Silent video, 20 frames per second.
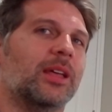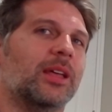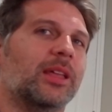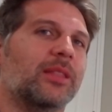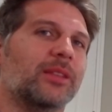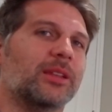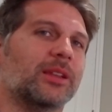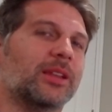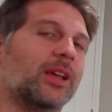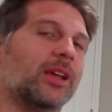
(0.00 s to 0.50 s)

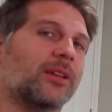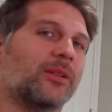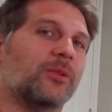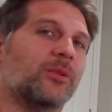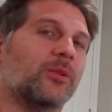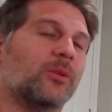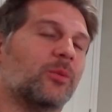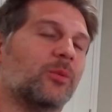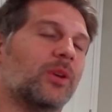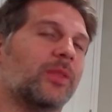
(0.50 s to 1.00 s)
then yeah, you
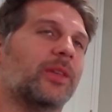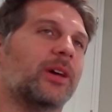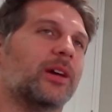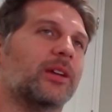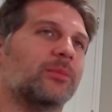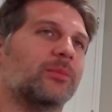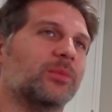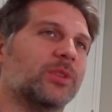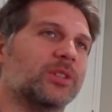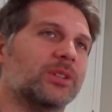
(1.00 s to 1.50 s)
don't want that
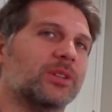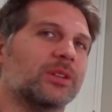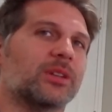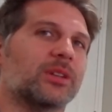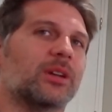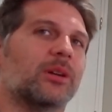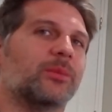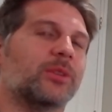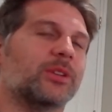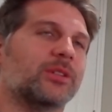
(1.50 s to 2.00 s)
admission to
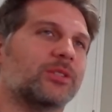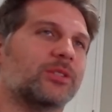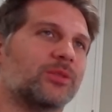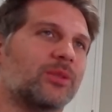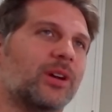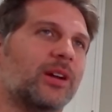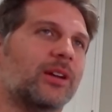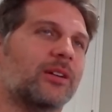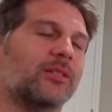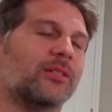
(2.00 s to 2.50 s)
come into
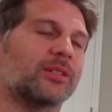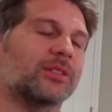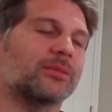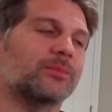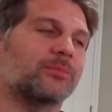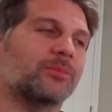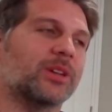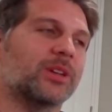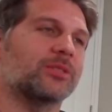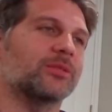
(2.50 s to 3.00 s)
trial,
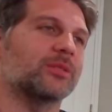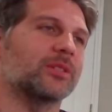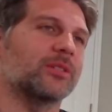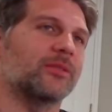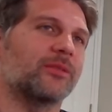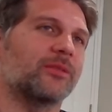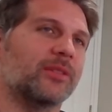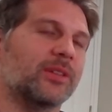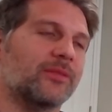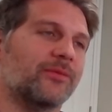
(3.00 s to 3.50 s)
especially if